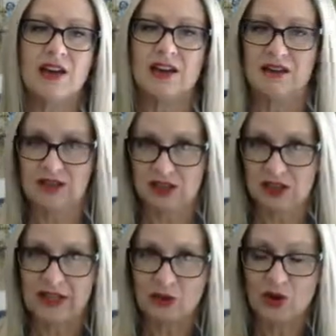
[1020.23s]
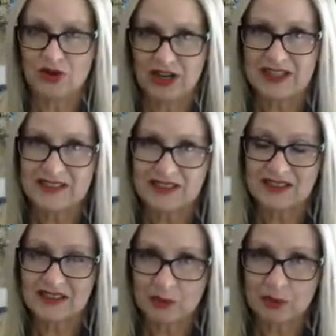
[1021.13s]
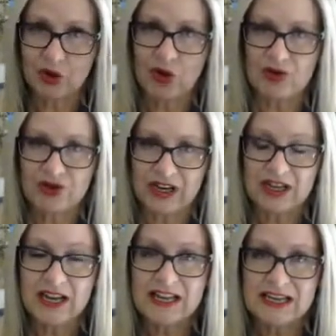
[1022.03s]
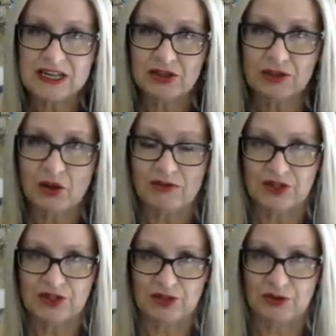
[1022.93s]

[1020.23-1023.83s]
the collateral contract is a separate contract in and of